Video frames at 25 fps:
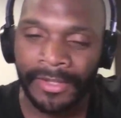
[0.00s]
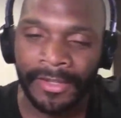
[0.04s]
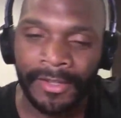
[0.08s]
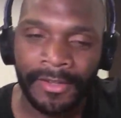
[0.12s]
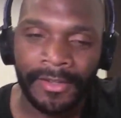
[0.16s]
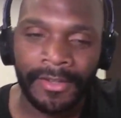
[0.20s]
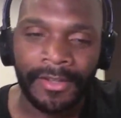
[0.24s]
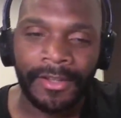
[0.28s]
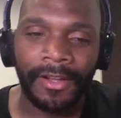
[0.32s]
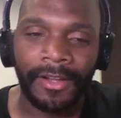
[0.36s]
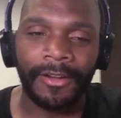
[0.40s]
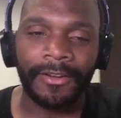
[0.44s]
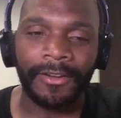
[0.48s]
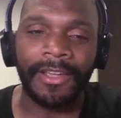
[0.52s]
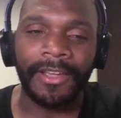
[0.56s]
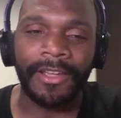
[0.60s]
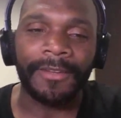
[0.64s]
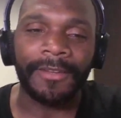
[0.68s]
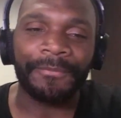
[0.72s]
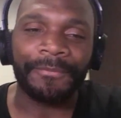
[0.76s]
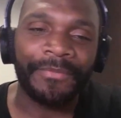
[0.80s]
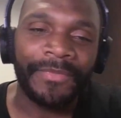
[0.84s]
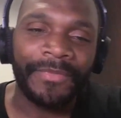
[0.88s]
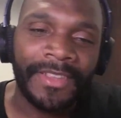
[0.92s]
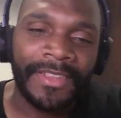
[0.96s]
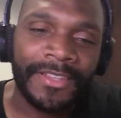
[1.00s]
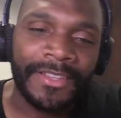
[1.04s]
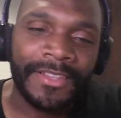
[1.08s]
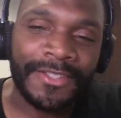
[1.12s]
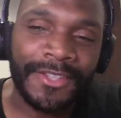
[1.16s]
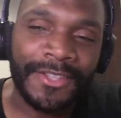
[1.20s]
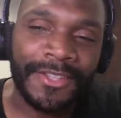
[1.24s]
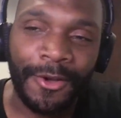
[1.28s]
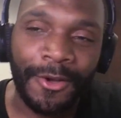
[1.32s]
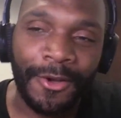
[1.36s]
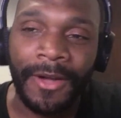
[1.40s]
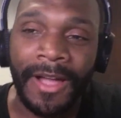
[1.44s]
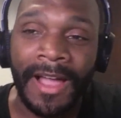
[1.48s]
Okay,
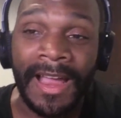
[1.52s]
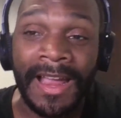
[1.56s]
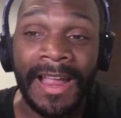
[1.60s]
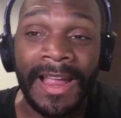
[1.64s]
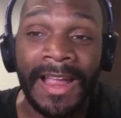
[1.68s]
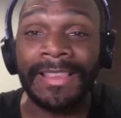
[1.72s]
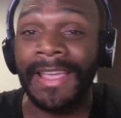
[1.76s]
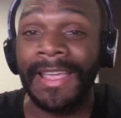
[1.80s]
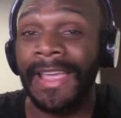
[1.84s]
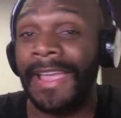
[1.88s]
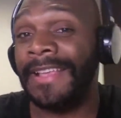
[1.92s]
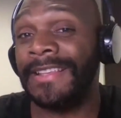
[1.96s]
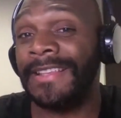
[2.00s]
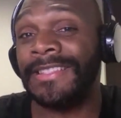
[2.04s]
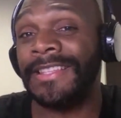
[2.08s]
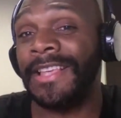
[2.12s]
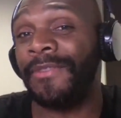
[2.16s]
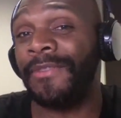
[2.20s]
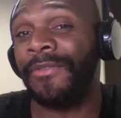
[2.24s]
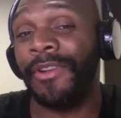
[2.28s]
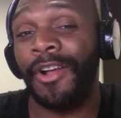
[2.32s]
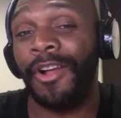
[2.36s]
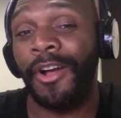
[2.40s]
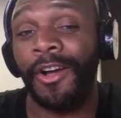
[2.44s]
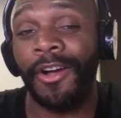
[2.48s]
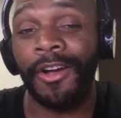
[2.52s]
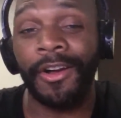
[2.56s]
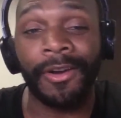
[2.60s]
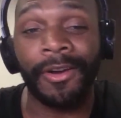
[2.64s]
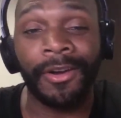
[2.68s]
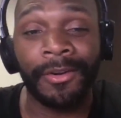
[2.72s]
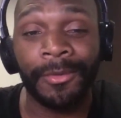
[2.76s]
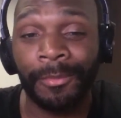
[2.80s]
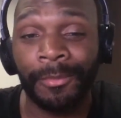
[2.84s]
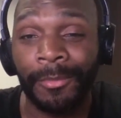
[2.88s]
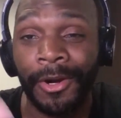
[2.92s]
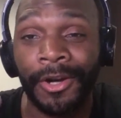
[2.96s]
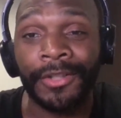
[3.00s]
so I got the A7R
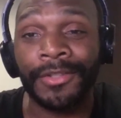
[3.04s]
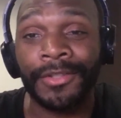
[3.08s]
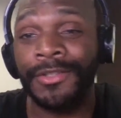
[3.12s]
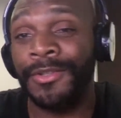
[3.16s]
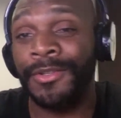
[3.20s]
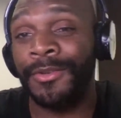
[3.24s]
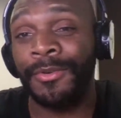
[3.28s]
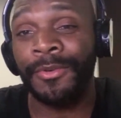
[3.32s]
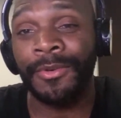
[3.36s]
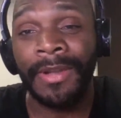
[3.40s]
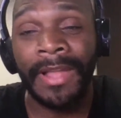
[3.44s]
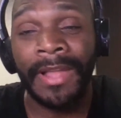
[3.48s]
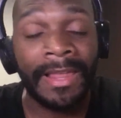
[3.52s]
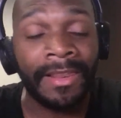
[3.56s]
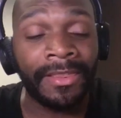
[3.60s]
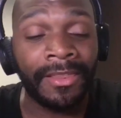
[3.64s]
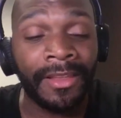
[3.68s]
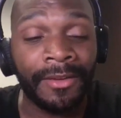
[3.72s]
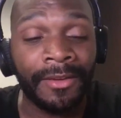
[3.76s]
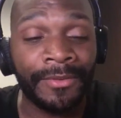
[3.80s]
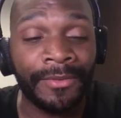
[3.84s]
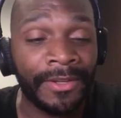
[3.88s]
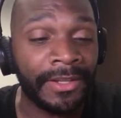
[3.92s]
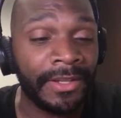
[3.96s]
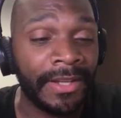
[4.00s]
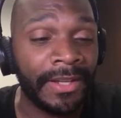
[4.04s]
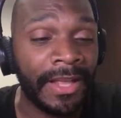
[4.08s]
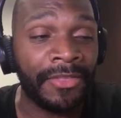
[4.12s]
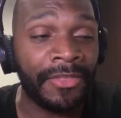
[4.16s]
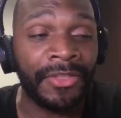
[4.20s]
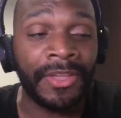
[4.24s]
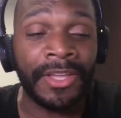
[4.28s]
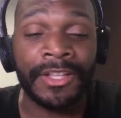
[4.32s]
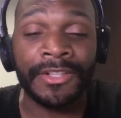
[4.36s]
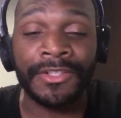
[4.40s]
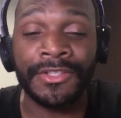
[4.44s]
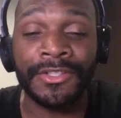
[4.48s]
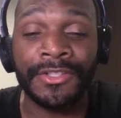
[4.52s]
Mark II, and I love it. I think
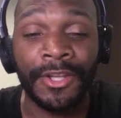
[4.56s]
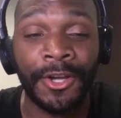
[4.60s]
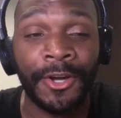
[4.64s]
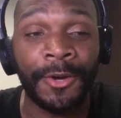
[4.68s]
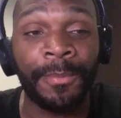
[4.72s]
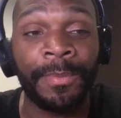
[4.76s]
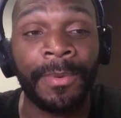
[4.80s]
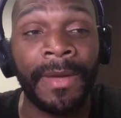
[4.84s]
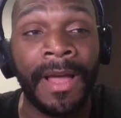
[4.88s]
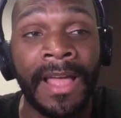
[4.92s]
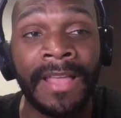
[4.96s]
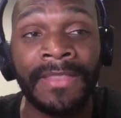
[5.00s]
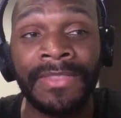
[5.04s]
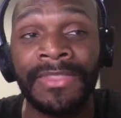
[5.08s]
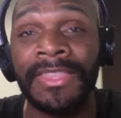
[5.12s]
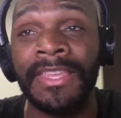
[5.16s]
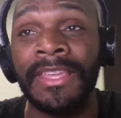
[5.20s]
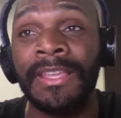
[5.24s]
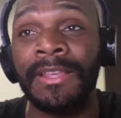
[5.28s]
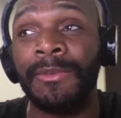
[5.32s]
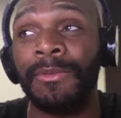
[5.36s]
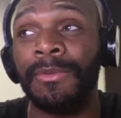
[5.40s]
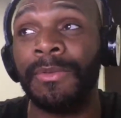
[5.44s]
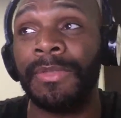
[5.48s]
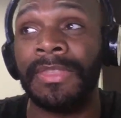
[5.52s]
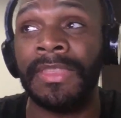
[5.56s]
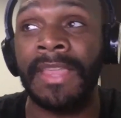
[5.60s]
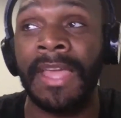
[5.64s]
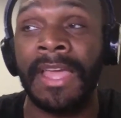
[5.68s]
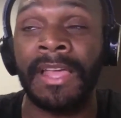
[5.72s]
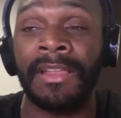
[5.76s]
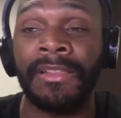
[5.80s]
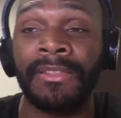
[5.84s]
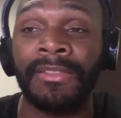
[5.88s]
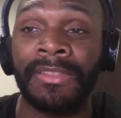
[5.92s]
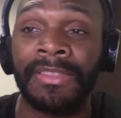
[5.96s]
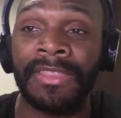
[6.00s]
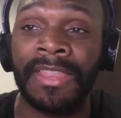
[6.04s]
it's dope. I think that
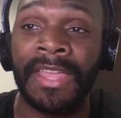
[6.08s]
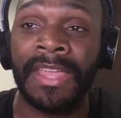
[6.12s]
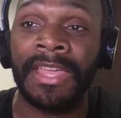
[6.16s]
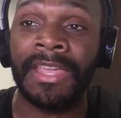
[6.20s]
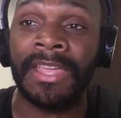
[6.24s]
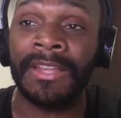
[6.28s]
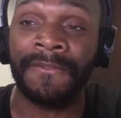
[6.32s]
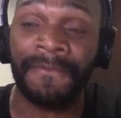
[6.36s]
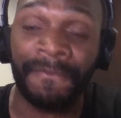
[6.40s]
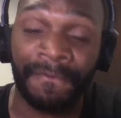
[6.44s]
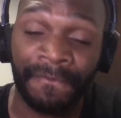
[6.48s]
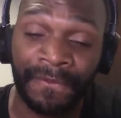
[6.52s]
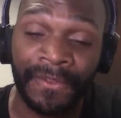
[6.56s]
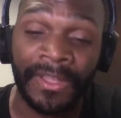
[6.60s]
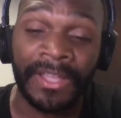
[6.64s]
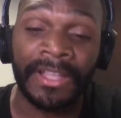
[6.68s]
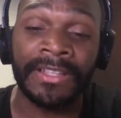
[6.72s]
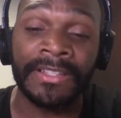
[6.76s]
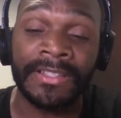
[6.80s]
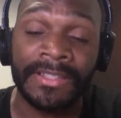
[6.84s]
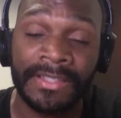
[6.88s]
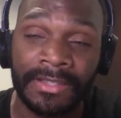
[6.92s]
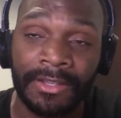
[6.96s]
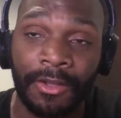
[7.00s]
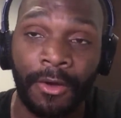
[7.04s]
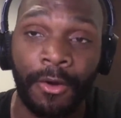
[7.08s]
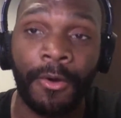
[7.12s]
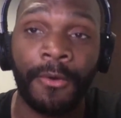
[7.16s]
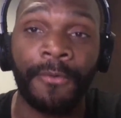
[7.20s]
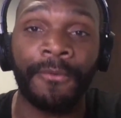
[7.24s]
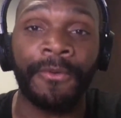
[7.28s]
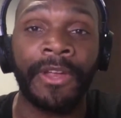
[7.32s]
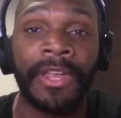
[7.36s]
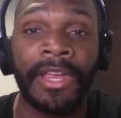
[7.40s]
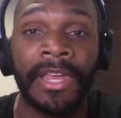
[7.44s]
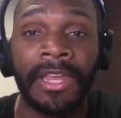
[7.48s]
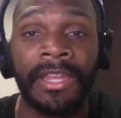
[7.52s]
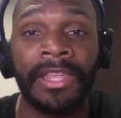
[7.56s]
they could fix the
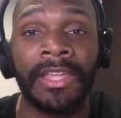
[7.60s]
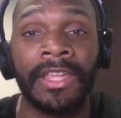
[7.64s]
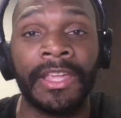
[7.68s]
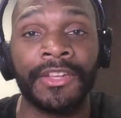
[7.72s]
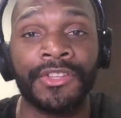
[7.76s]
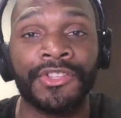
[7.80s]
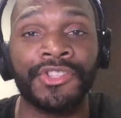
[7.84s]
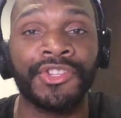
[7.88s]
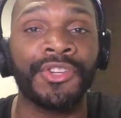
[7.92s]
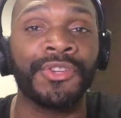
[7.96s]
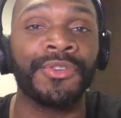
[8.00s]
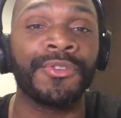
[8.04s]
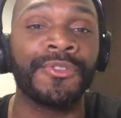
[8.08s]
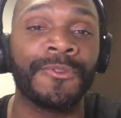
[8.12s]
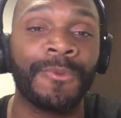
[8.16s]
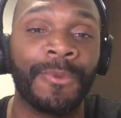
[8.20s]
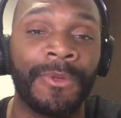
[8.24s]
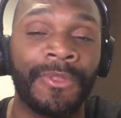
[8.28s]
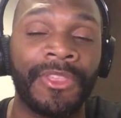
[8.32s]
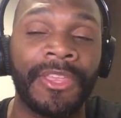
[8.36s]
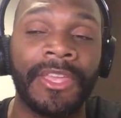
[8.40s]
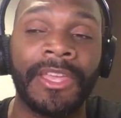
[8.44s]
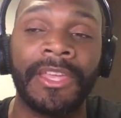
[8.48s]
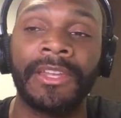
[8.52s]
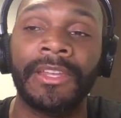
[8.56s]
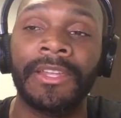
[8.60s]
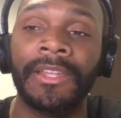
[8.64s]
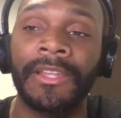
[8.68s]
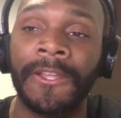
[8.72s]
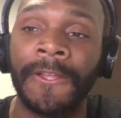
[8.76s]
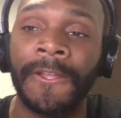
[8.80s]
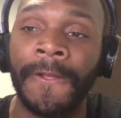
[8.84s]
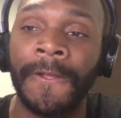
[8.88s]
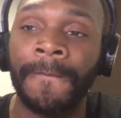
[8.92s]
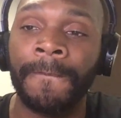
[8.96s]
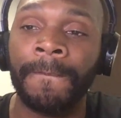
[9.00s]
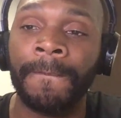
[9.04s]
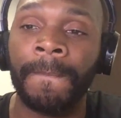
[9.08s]
overheating issues with it,
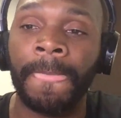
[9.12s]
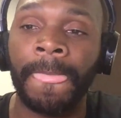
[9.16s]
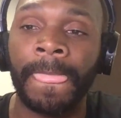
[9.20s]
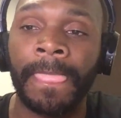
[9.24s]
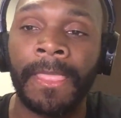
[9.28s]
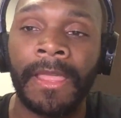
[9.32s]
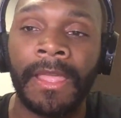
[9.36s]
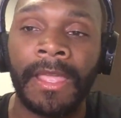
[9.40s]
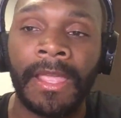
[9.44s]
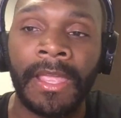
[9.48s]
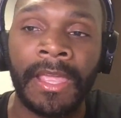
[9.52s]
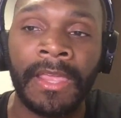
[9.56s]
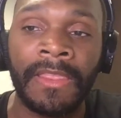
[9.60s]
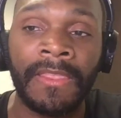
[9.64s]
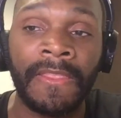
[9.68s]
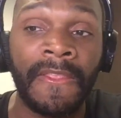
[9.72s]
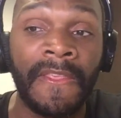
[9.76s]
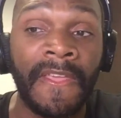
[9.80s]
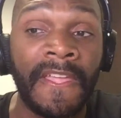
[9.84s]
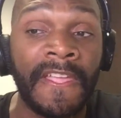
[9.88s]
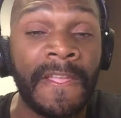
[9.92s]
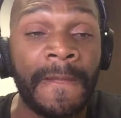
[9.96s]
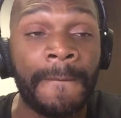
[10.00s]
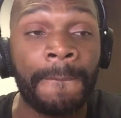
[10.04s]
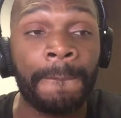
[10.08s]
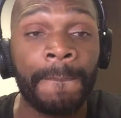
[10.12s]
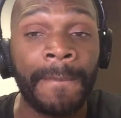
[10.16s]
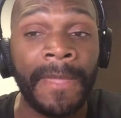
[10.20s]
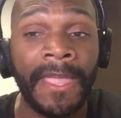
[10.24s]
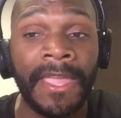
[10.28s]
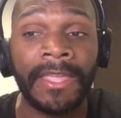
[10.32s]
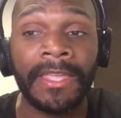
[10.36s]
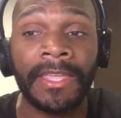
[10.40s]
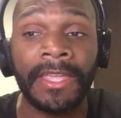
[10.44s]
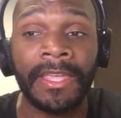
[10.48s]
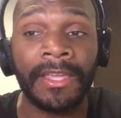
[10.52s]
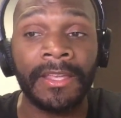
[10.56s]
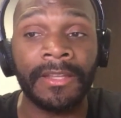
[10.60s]
and they can make
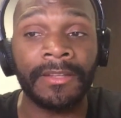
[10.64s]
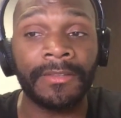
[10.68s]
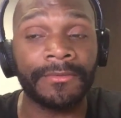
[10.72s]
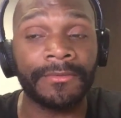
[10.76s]
it